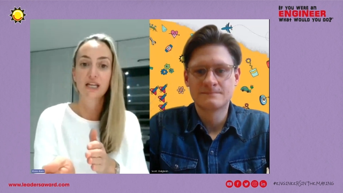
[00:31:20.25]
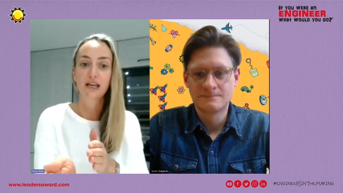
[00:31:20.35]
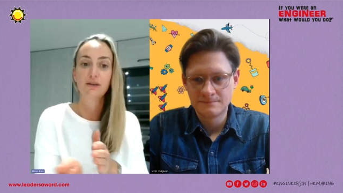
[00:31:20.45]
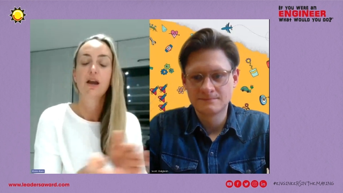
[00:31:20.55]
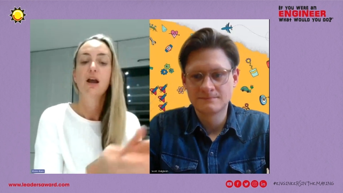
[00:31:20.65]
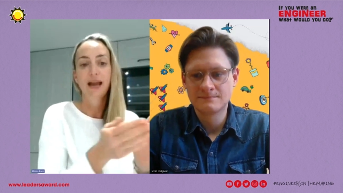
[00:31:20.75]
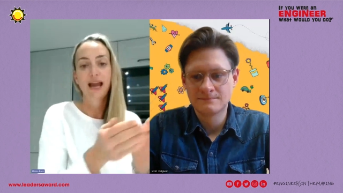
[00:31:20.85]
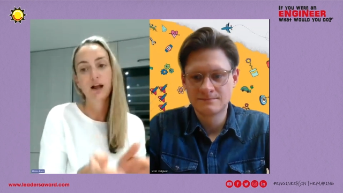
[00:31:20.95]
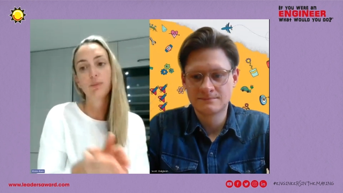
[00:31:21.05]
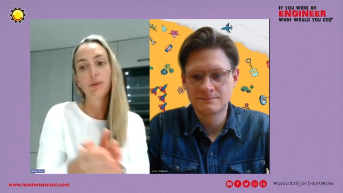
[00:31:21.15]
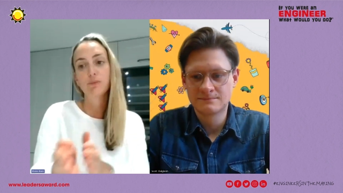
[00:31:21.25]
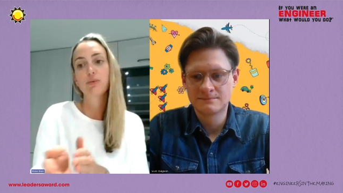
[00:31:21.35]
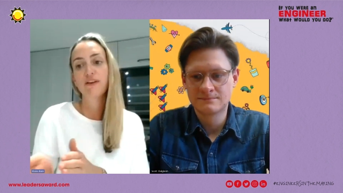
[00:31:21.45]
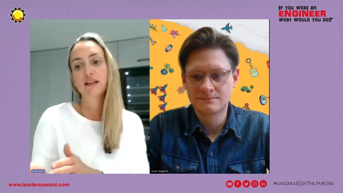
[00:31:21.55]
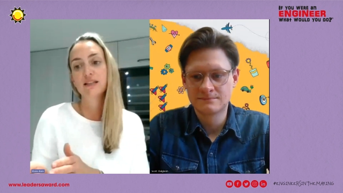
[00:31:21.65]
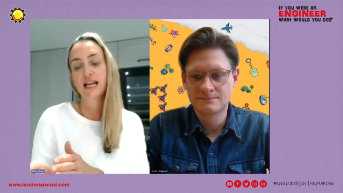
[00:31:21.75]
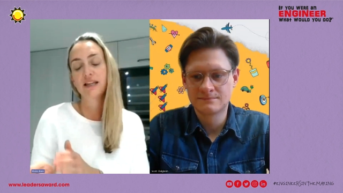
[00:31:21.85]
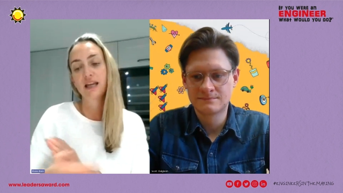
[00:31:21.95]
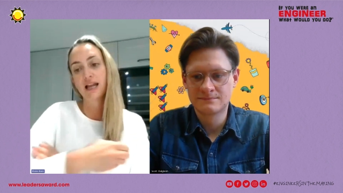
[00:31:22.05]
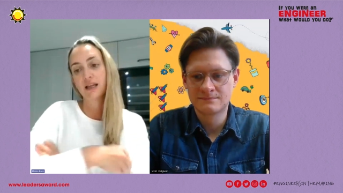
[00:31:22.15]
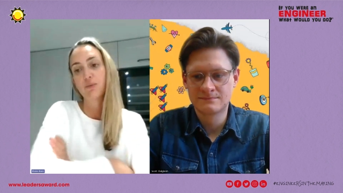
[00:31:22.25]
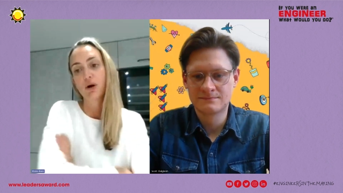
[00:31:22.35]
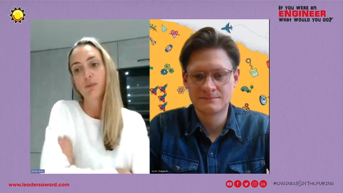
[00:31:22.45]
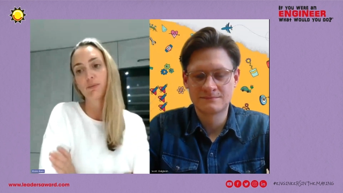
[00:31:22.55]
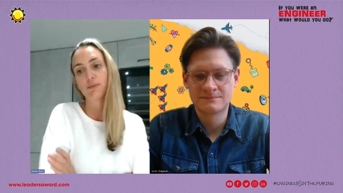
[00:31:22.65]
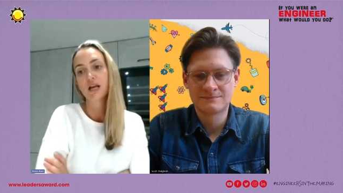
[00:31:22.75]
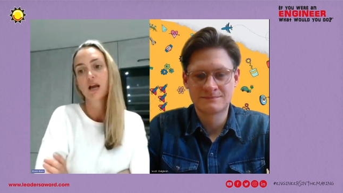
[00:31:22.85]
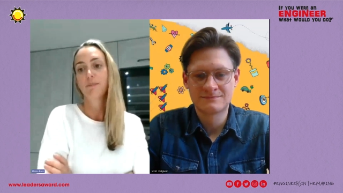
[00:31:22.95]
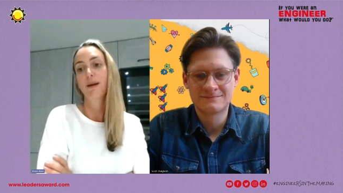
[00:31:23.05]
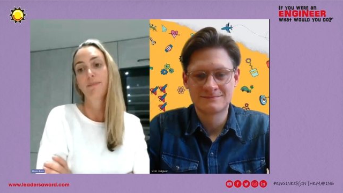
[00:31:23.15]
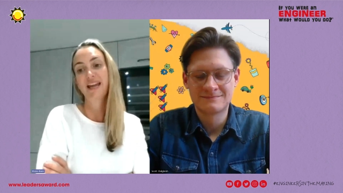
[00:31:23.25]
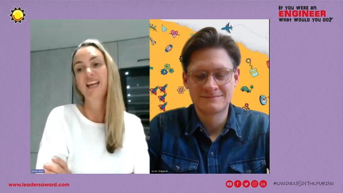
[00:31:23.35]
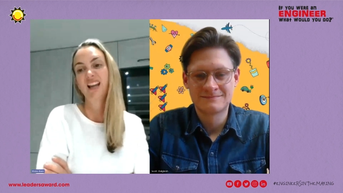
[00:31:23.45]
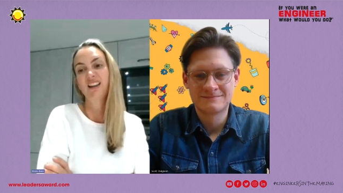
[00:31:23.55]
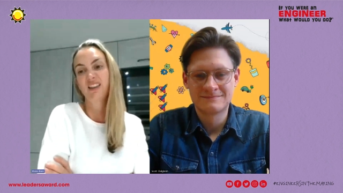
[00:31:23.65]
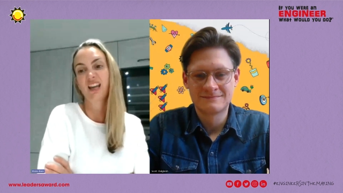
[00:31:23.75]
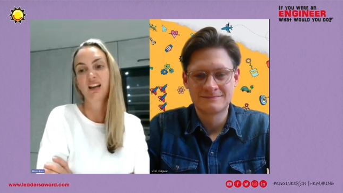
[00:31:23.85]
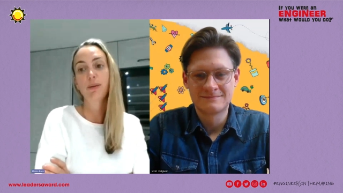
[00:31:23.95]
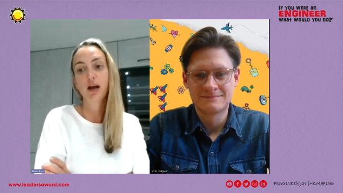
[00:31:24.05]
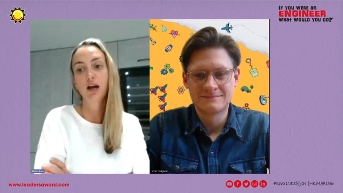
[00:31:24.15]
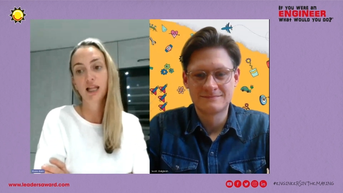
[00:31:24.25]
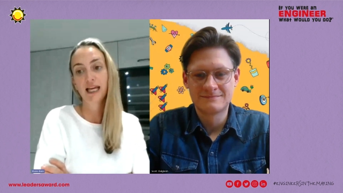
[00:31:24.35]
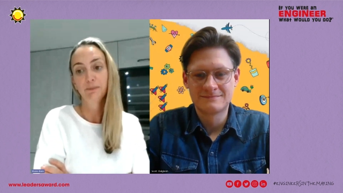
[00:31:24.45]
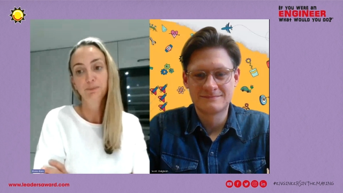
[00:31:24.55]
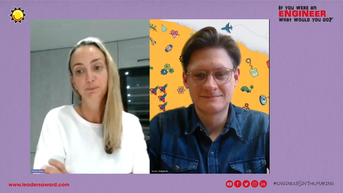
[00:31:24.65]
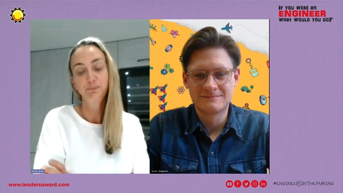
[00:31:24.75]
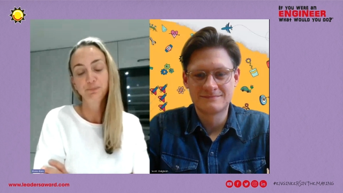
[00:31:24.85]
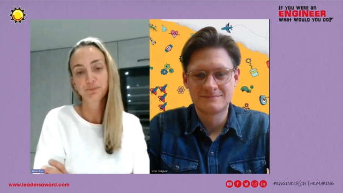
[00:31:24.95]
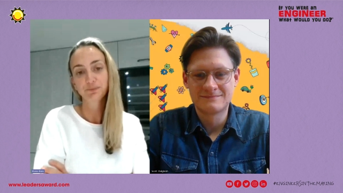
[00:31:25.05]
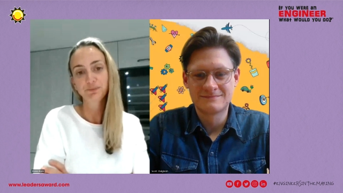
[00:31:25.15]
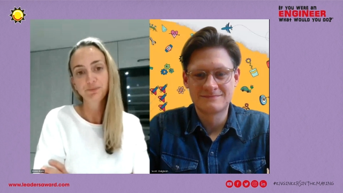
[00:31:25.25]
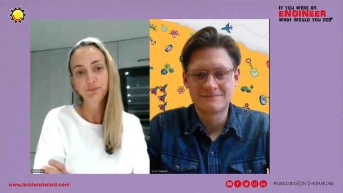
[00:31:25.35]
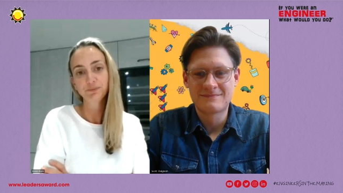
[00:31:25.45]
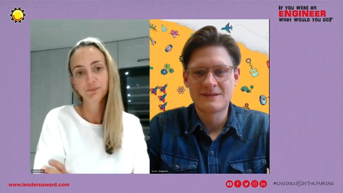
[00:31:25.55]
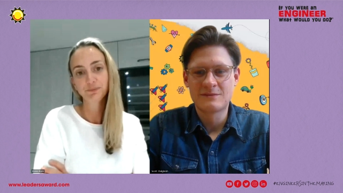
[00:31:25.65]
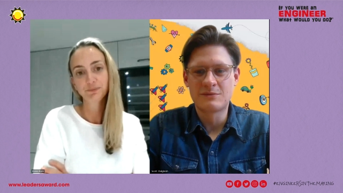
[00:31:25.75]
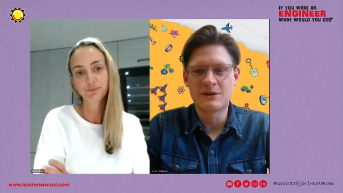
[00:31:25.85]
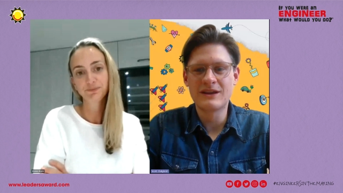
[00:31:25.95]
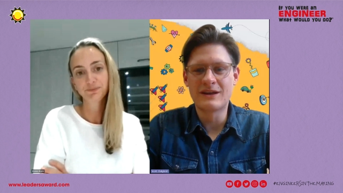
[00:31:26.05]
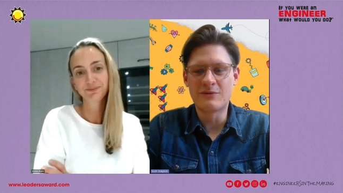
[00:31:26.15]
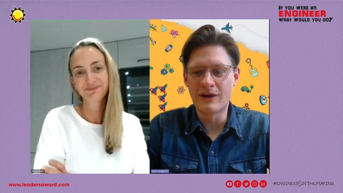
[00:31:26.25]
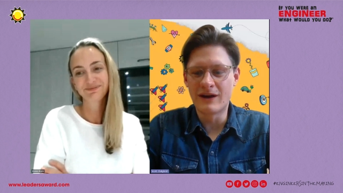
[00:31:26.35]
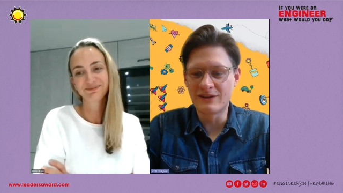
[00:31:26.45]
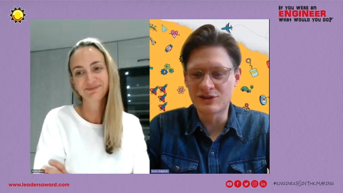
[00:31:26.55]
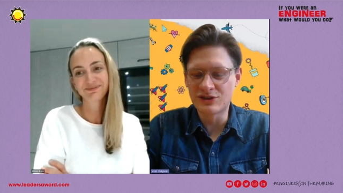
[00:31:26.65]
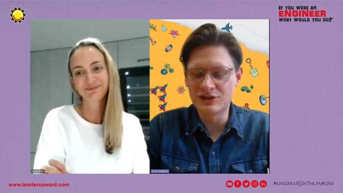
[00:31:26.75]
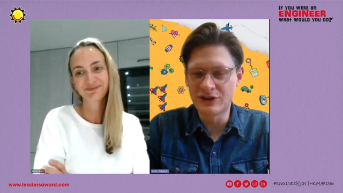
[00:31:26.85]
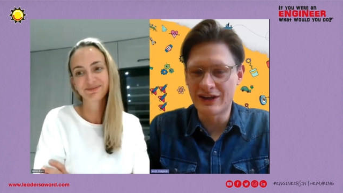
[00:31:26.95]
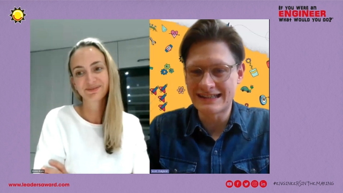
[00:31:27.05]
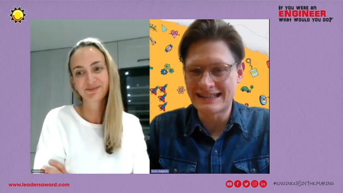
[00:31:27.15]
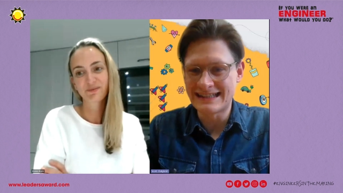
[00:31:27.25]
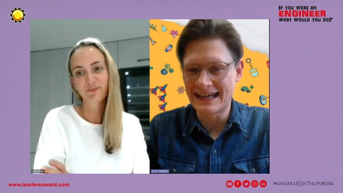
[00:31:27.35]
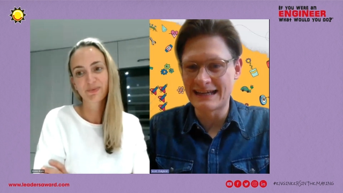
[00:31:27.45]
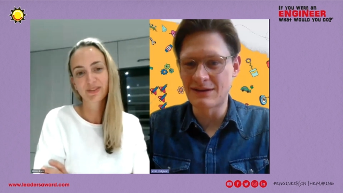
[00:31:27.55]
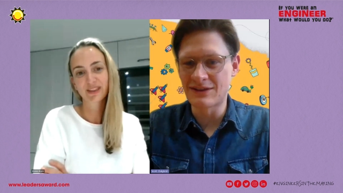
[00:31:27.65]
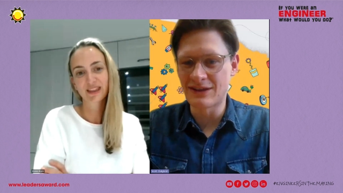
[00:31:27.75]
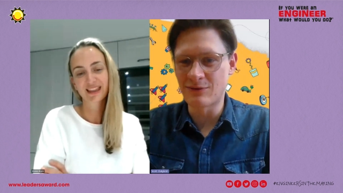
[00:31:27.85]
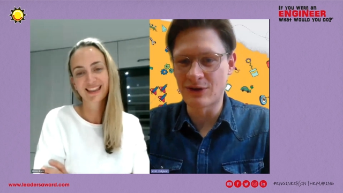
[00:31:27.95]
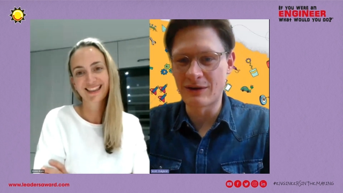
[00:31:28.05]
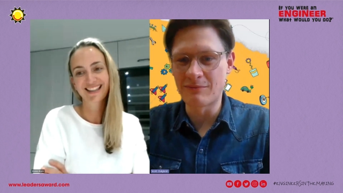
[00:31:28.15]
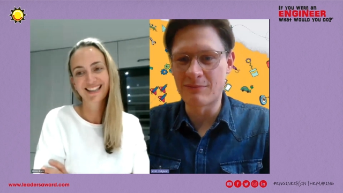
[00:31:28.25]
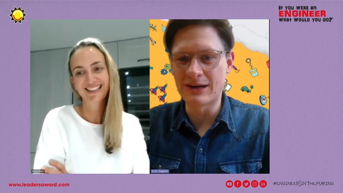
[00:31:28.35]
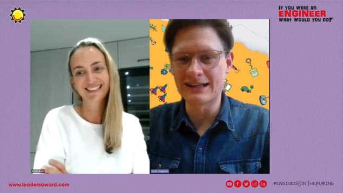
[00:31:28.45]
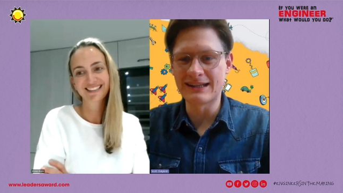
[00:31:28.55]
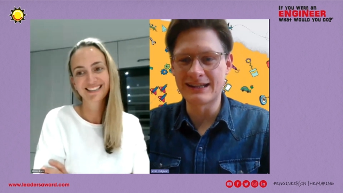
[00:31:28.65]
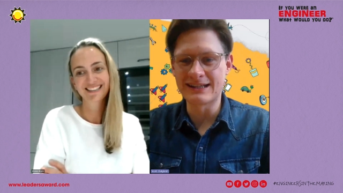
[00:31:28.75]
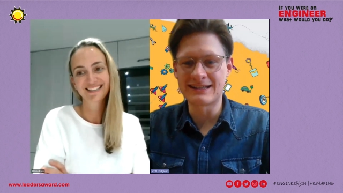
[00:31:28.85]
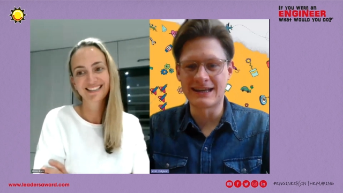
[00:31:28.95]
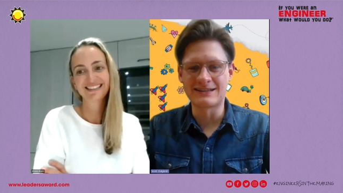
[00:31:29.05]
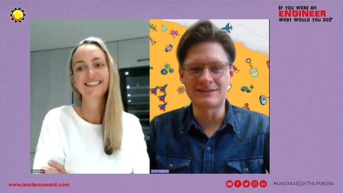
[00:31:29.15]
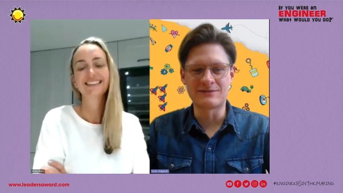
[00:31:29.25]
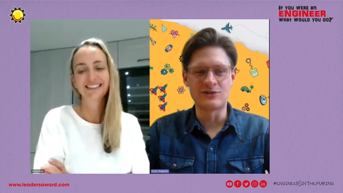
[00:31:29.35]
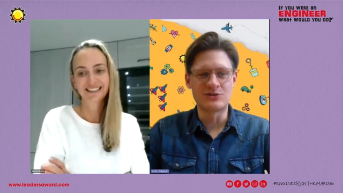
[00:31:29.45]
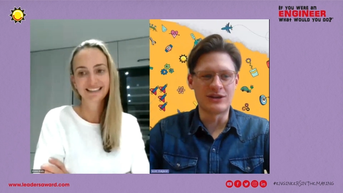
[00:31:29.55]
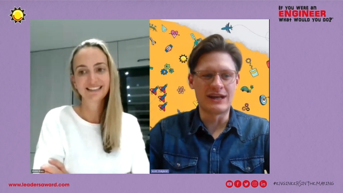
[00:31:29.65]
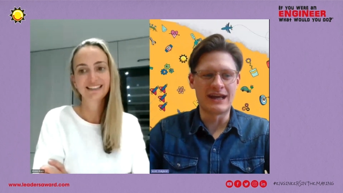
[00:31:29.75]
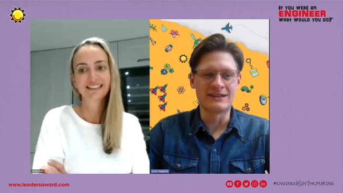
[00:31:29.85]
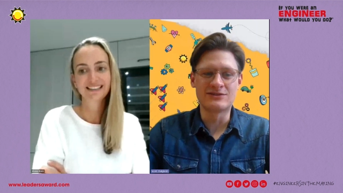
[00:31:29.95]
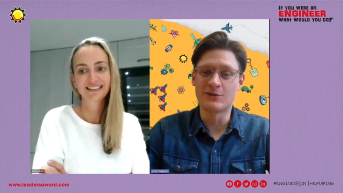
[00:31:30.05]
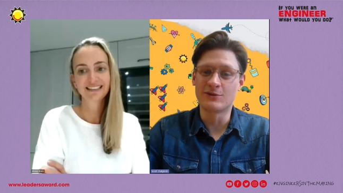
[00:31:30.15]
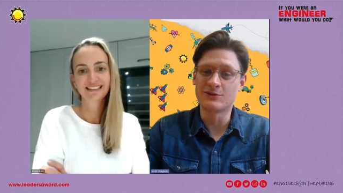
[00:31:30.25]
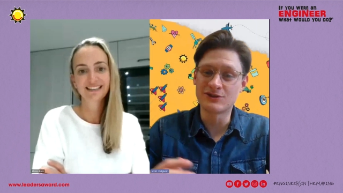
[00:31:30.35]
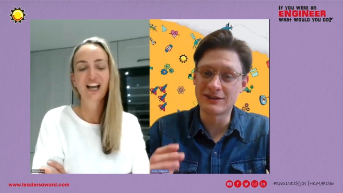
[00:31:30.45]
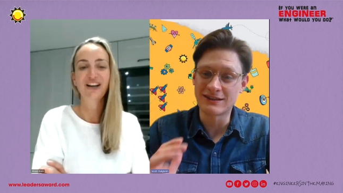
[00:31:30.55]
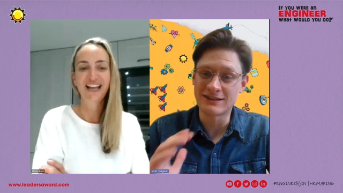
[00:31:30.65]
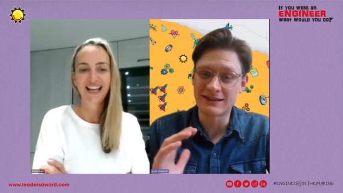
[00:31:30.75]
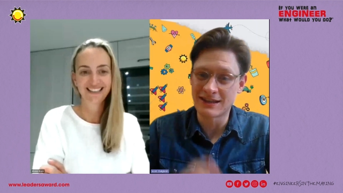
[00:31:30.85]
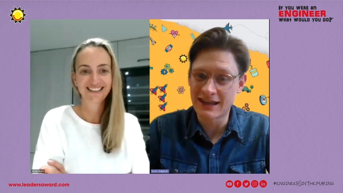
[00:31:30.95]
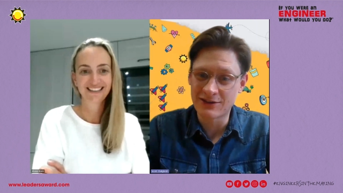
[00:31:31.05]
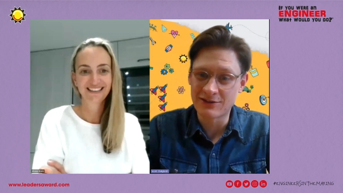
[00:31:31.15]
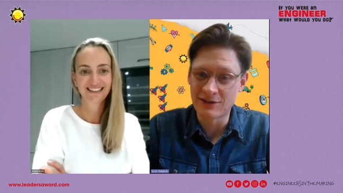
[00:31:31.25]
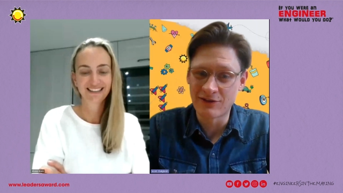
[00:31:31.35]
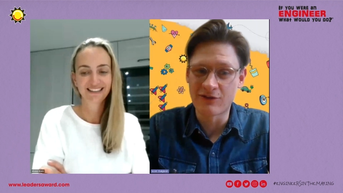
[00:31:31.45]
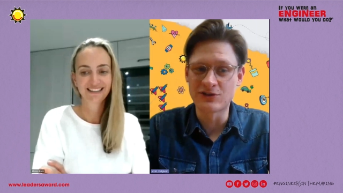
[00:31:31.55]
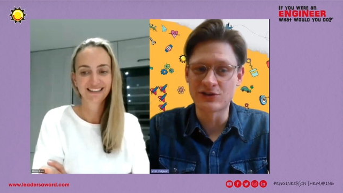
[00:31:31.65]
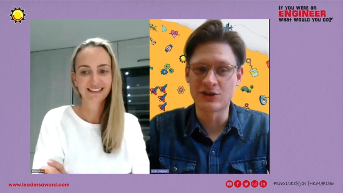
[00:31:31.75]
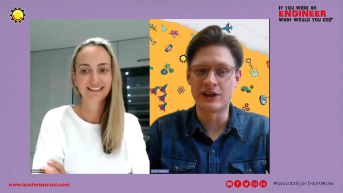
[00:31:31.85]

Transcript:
Speaker 1: after your teeth by helping prevent any any problems by picking anything up early
Speaker 2: Brilliant. Well, just looking at the time, I think we're going to bring this interview to an end. So I'd just like to say thank you to everyone for